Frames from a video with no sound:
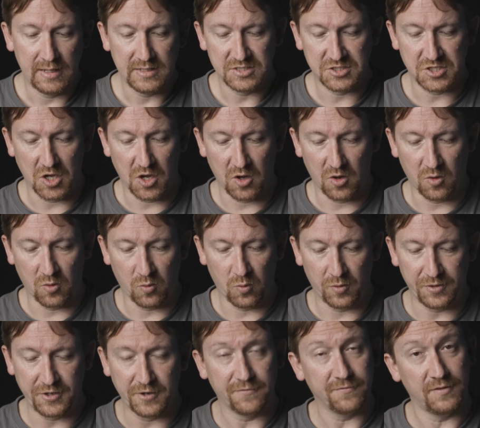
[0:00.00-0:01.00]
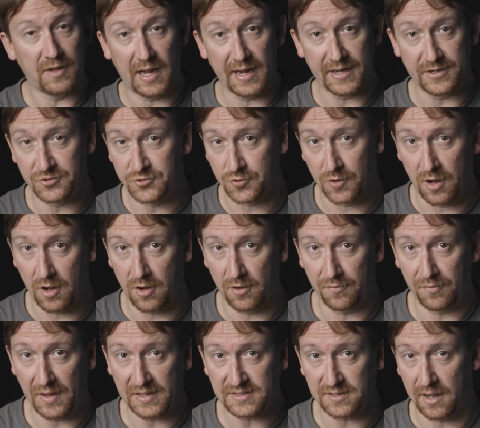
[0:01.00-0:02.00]
So when you're flying a
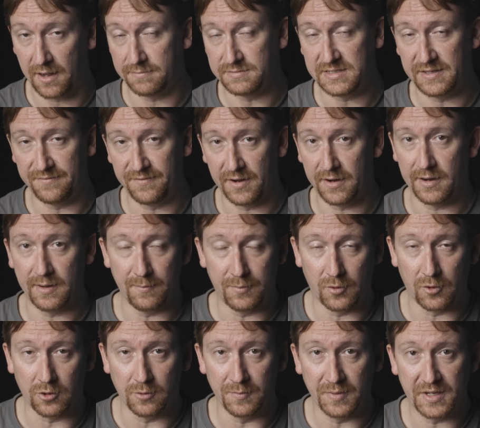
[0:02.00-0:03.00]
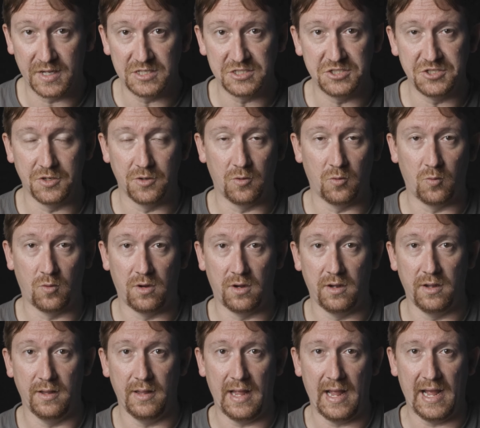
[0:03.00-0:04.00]
drone, that's obviously very important, because you don't
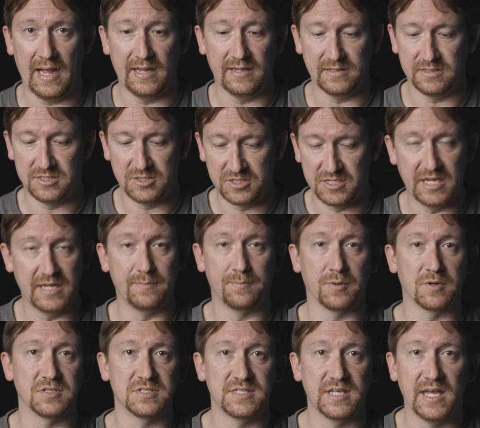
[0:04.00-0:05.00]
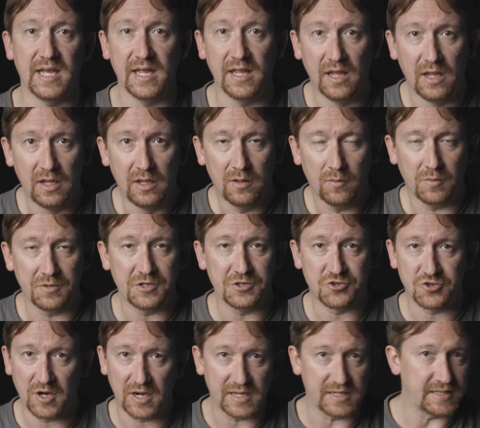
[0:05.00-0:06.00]
want at 10%, when you're
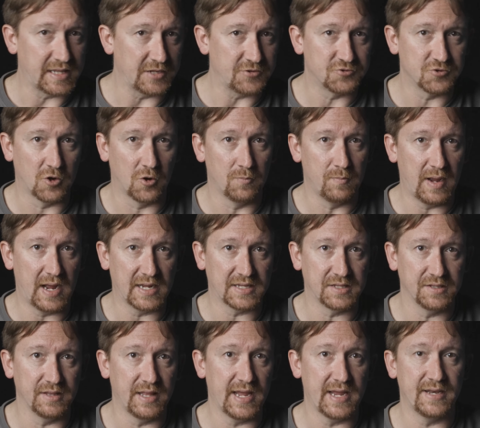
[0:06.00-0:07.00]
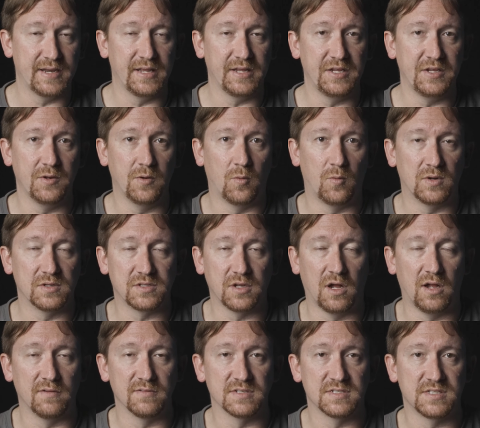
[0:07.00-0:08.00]
trying to get that drone back to land it, you don't want it to
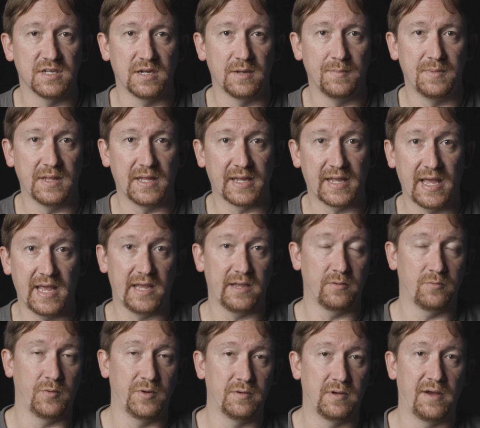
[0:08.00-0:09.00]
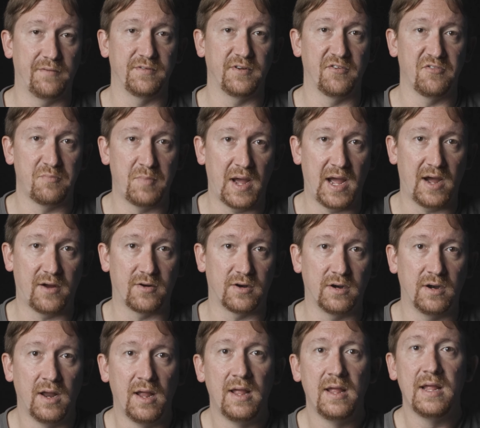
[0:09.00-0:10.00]
all of a sudden be like, hey, we don't have enough
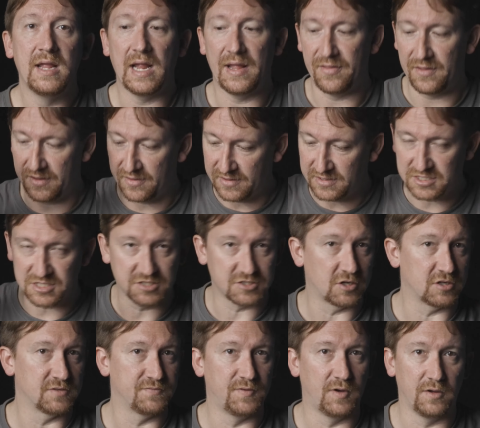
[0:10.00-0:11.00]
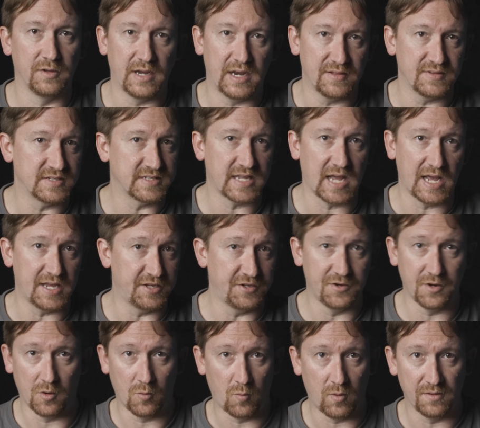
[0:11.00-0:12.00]
power, and then it just starts falling out of the sky. You
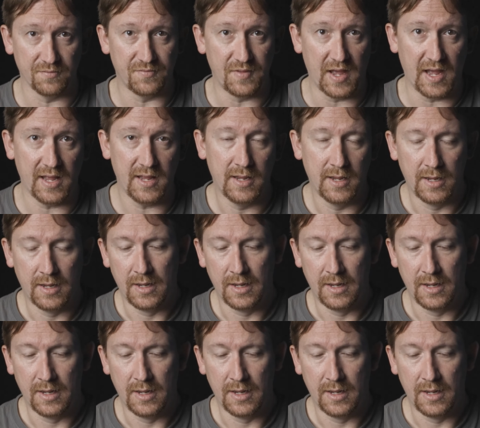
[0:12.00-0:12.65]
don't want that.